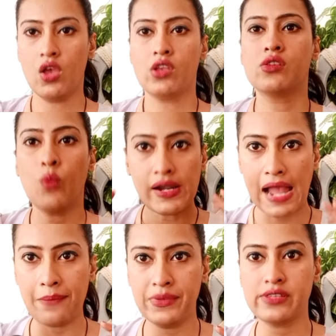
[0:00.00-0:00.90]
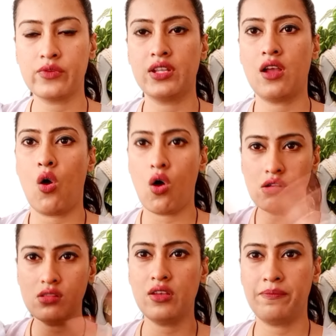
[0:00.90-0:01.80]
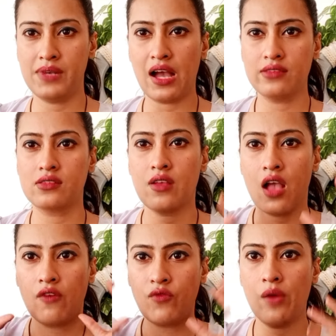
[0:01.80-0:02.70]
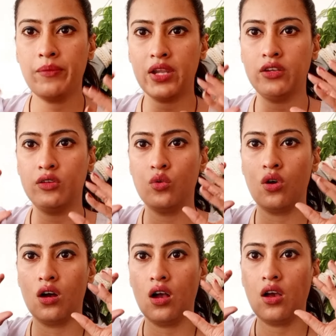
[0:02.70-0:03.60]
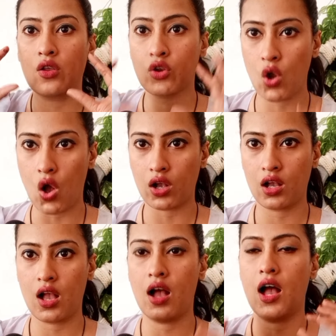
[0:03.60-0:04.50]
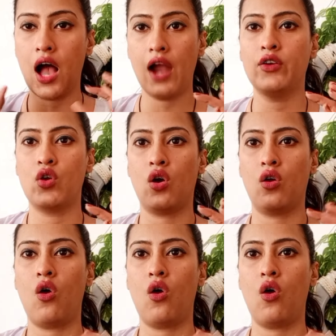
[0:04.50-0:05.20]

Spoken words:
So what happens when all the plants form into a rock, a hard rock?